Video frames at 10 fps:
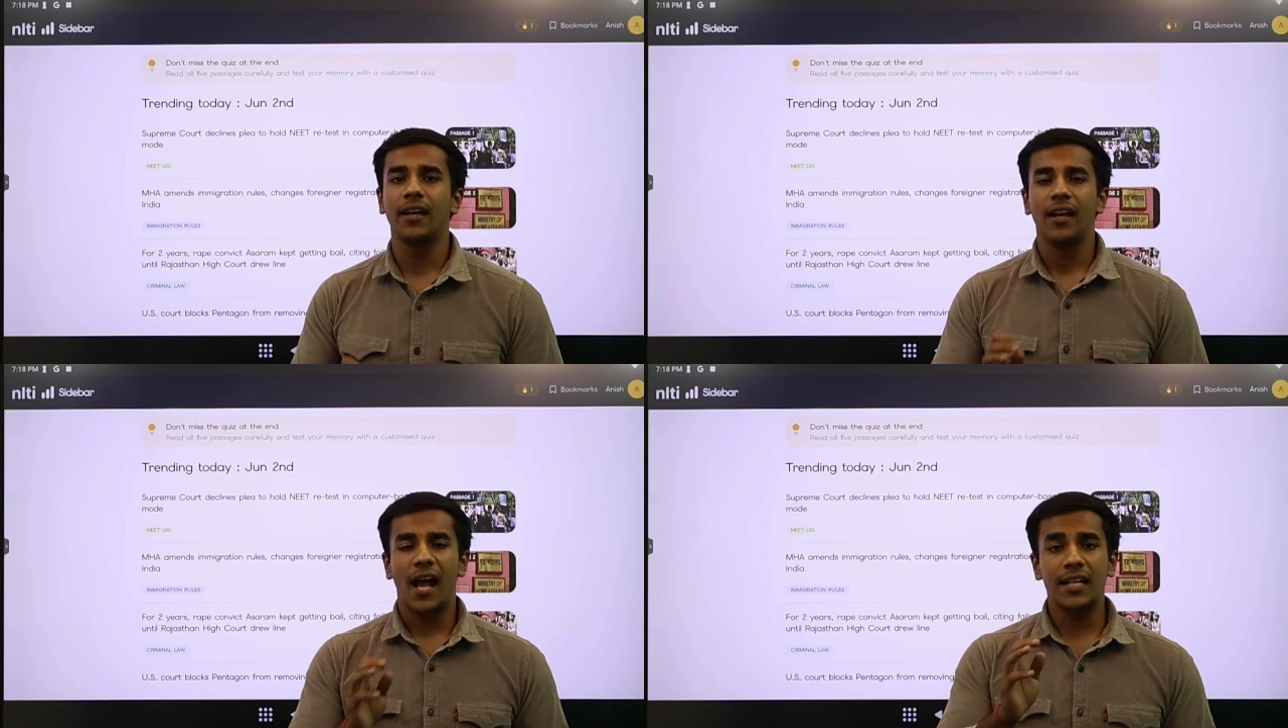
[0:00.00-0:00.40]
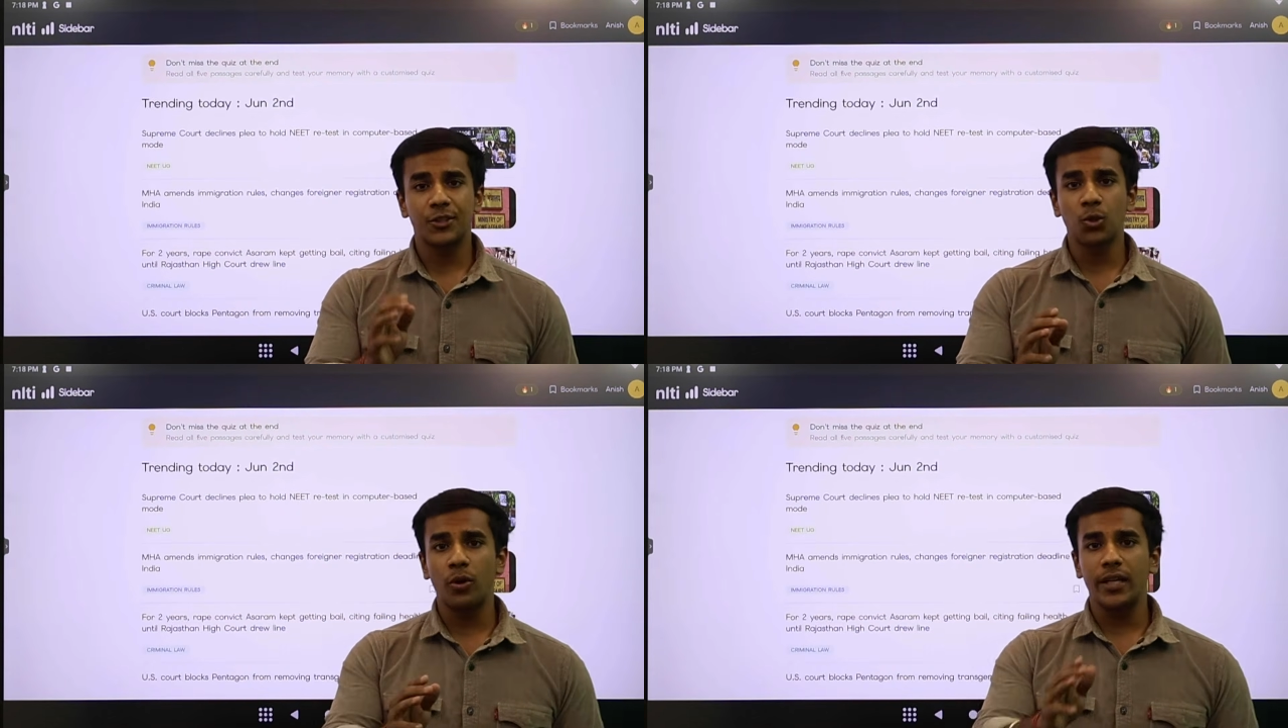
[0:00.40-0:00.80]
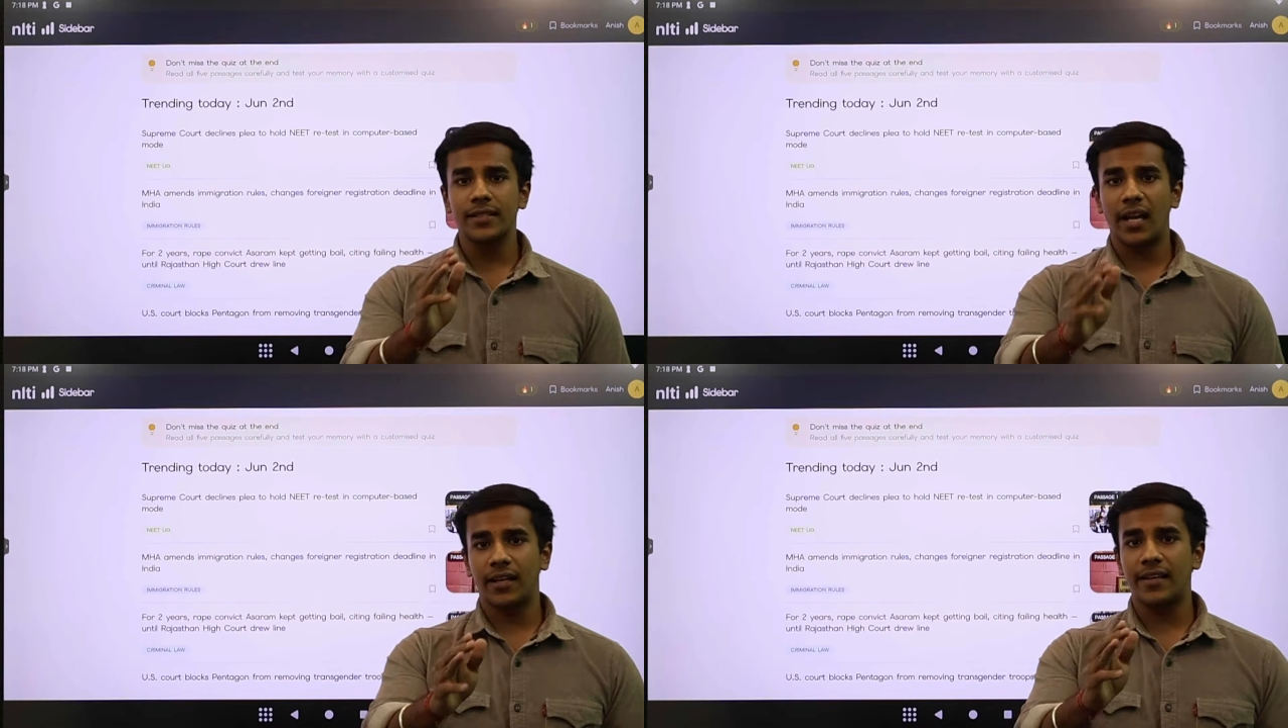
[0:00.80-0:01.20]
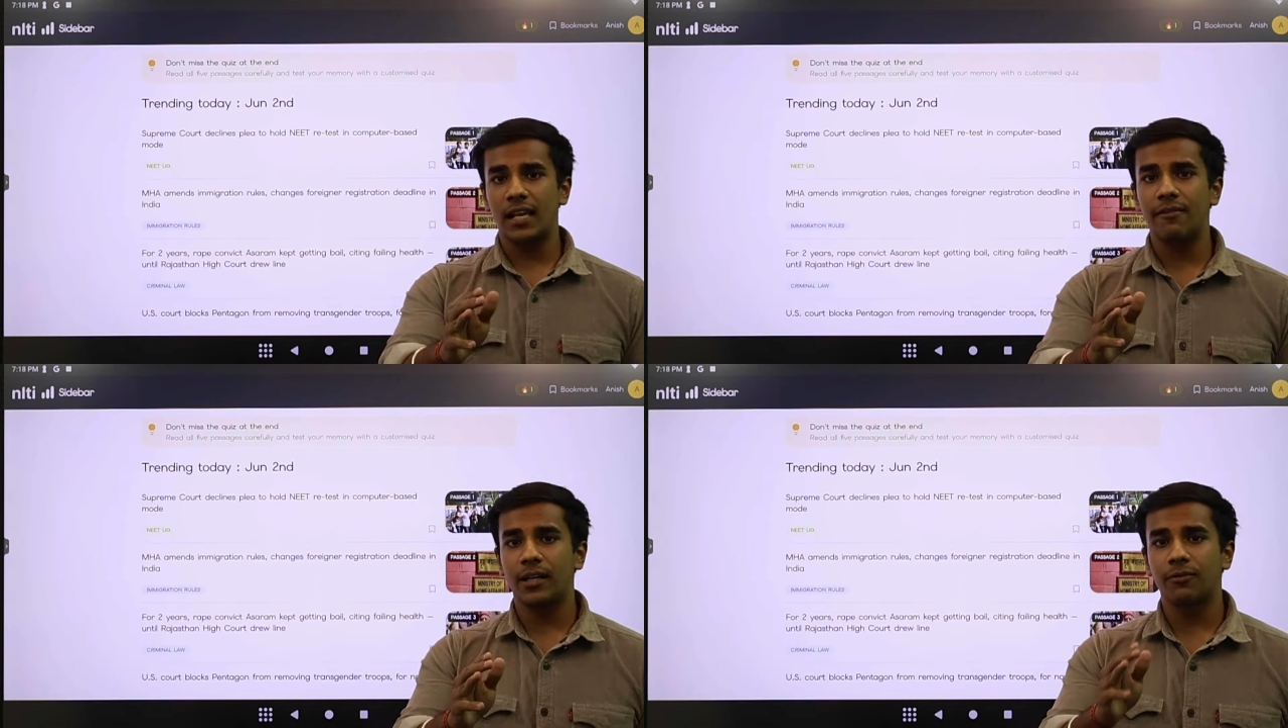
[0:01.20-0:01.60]
and stories that are
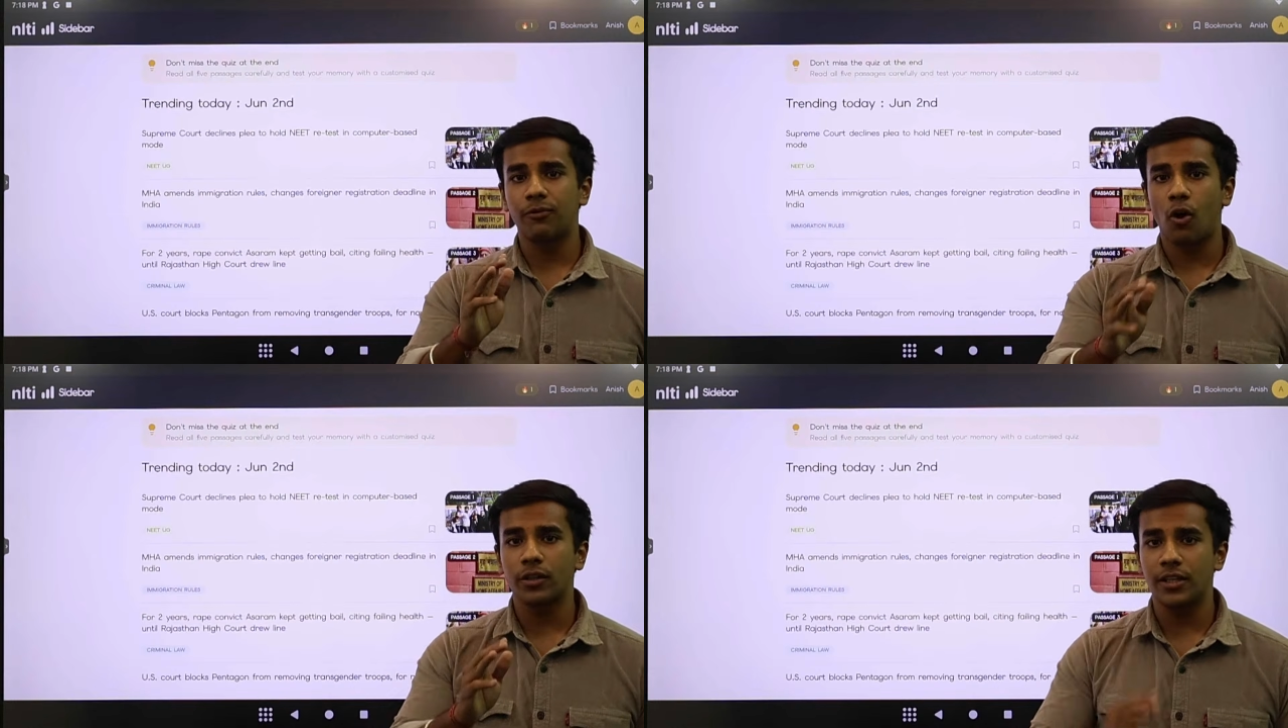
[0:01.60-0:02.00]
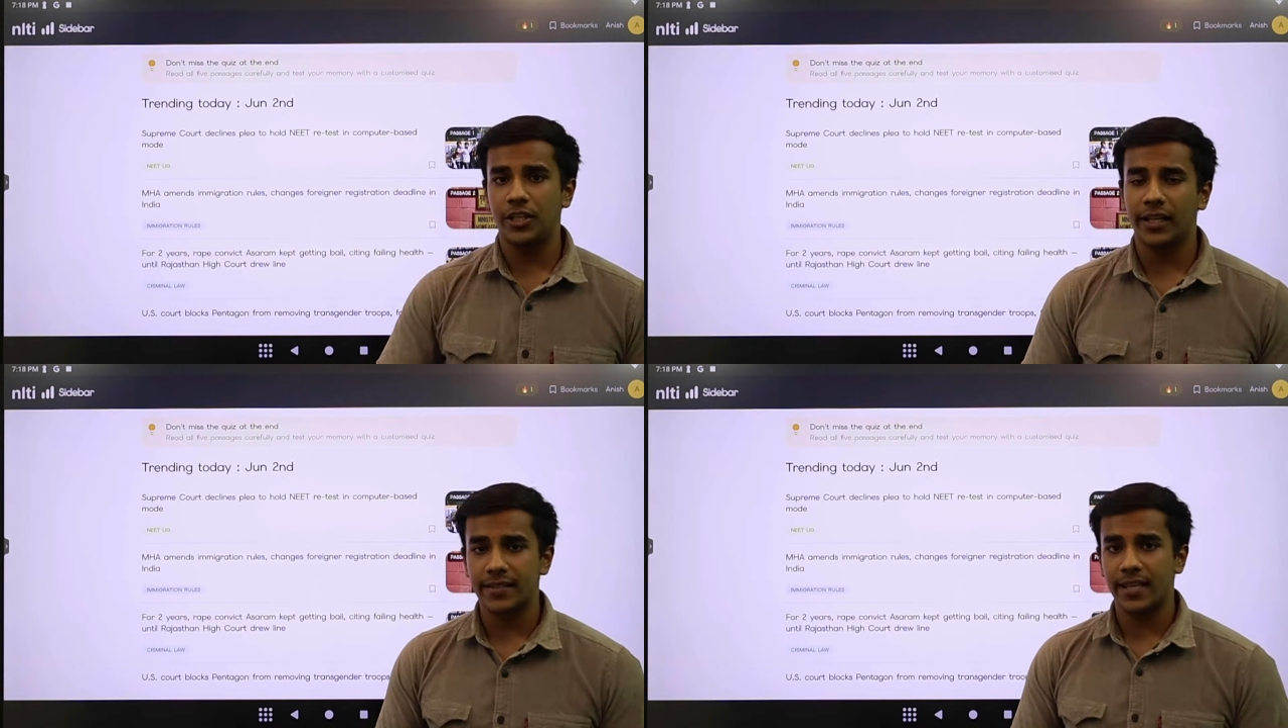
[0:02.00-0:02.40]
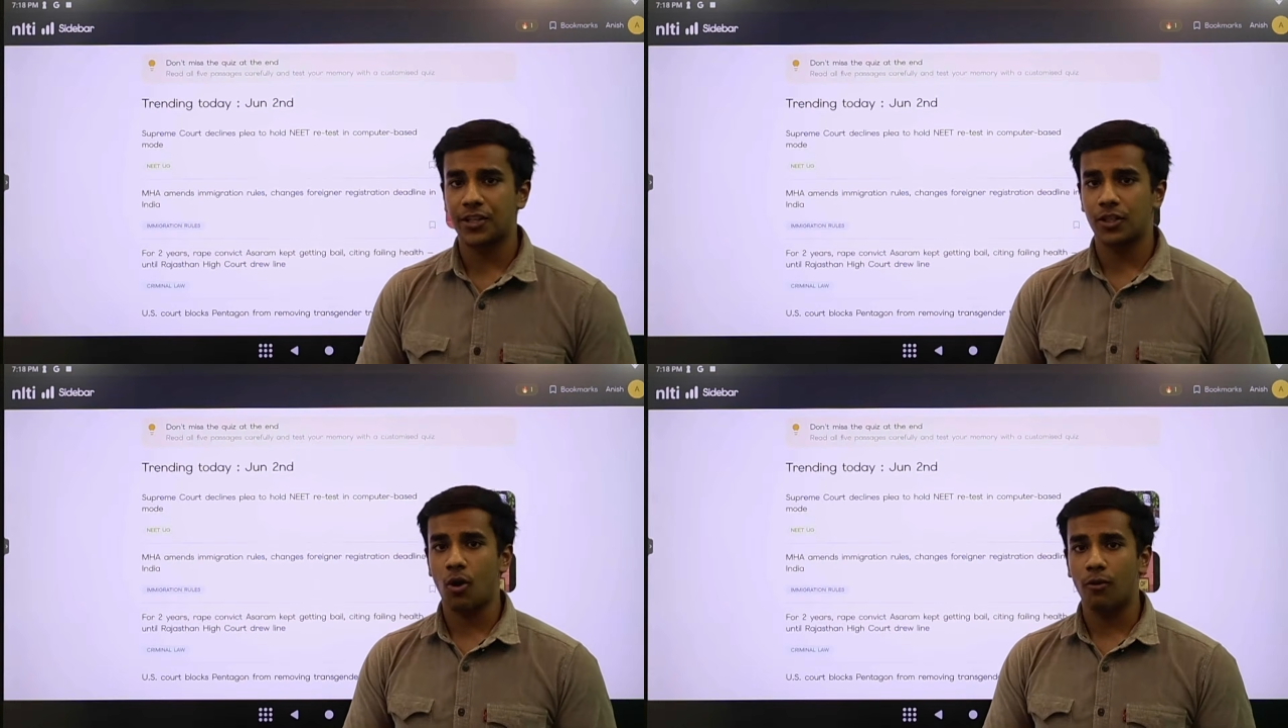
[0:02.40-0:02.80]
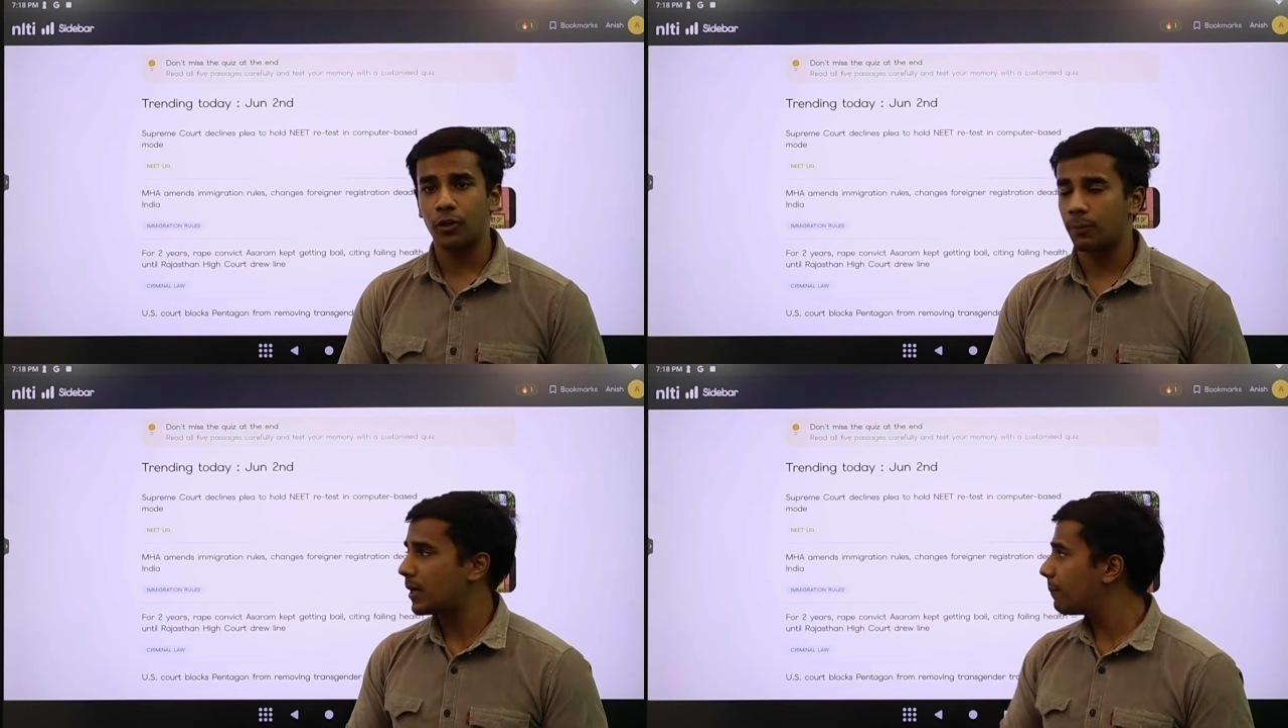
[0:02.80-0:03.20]
relevant for the GK section of your
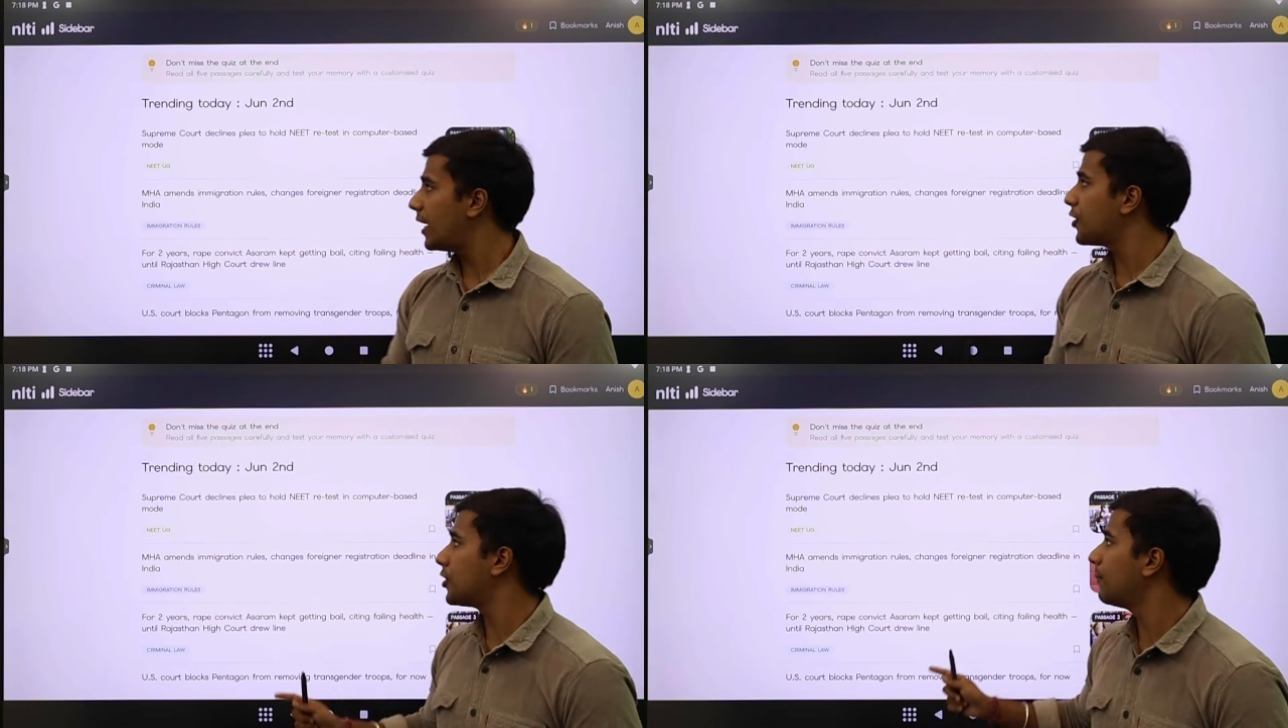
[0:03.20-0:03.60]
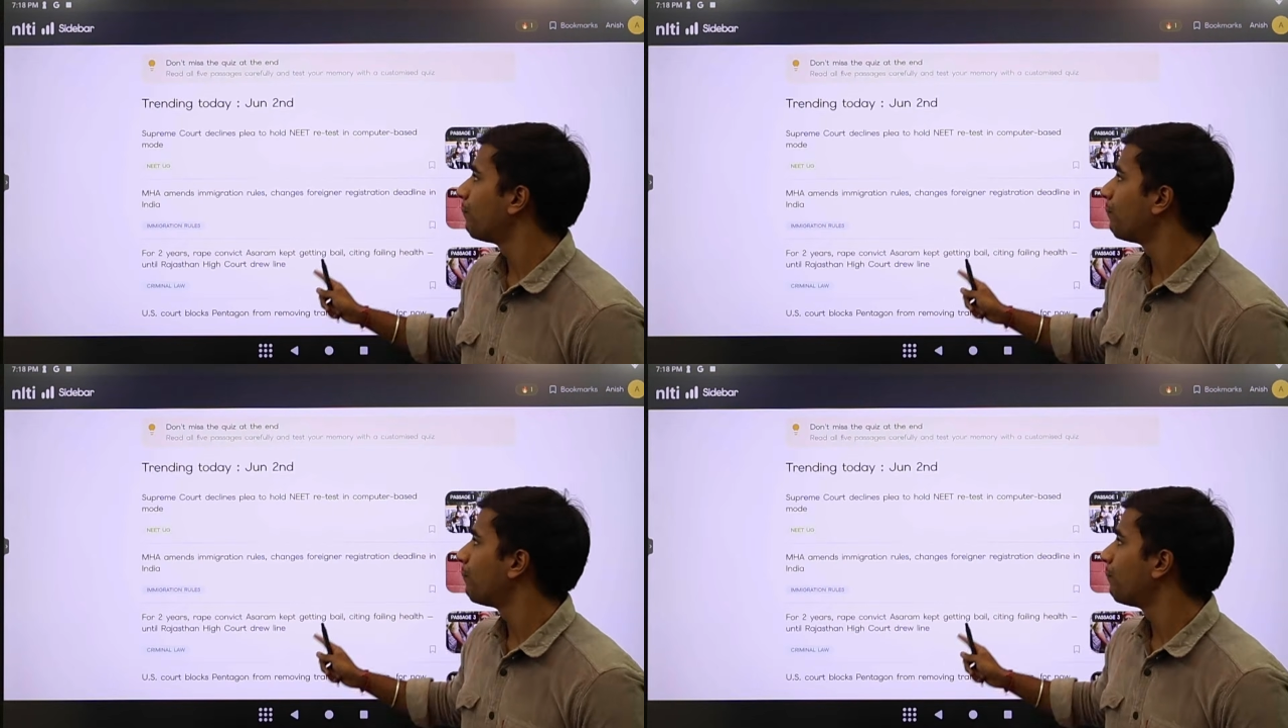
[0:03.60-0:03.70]
preparation.